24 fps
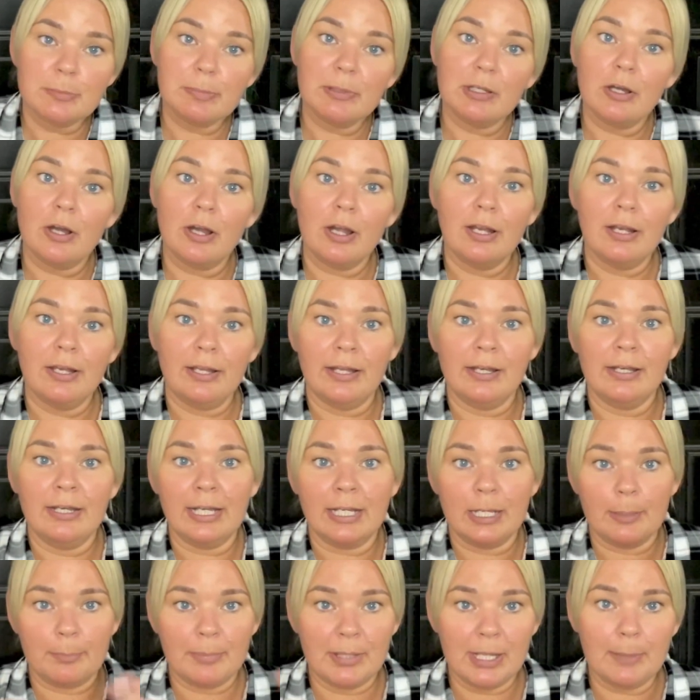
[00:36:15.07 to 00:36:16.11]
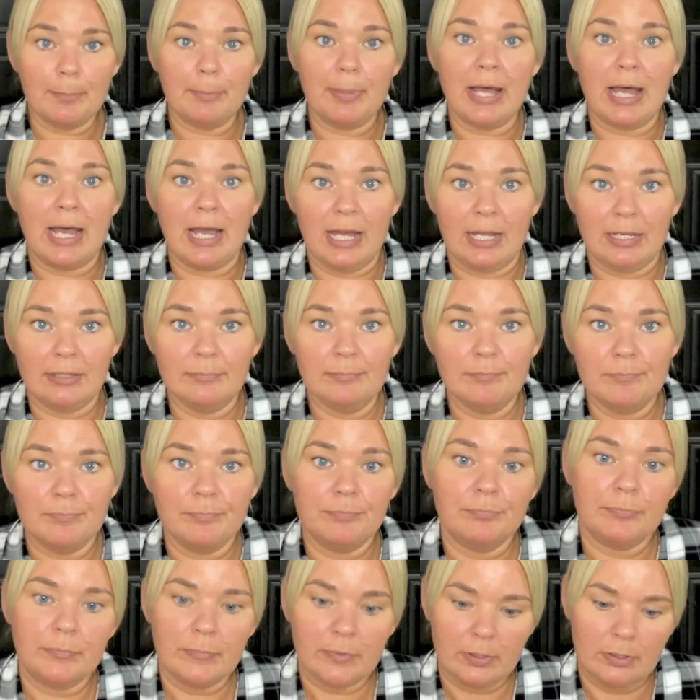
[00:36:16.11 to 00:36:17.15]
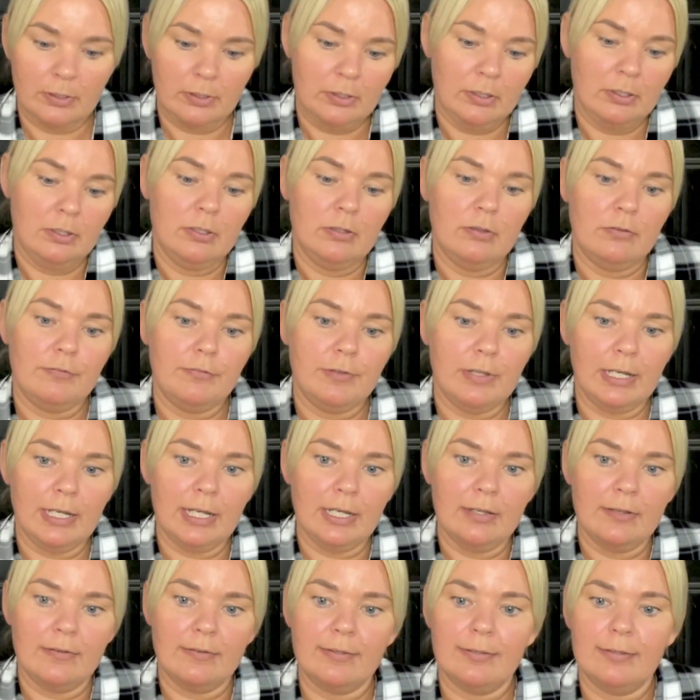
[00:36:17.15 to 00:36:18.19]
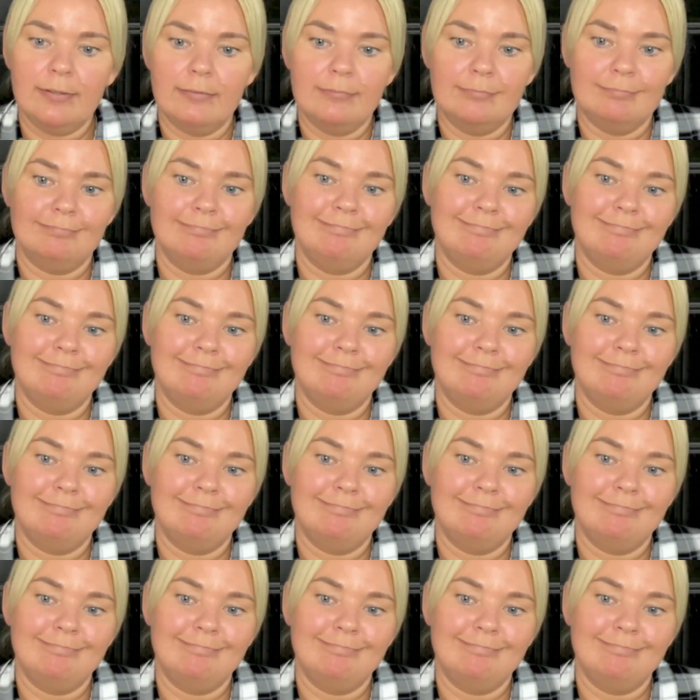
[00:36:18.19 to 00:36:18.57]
oil in like a big pan. Fill it